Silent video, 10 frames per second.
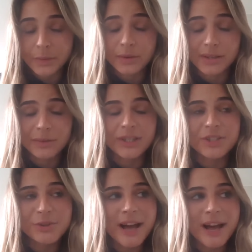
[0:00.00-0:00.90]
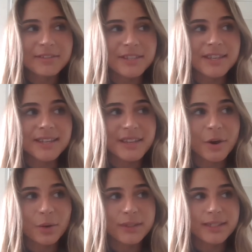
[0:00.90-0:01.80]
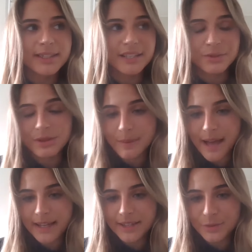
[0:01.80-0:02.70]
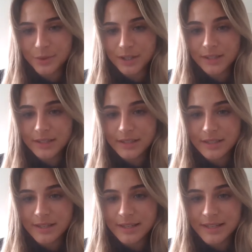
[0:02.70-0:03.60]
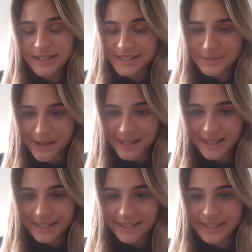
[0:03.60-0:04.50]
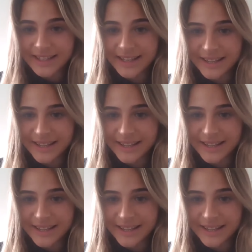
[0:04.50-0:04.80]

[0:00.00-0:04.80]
And we we, we do have the the oldest central bank in the world, Riksbanken.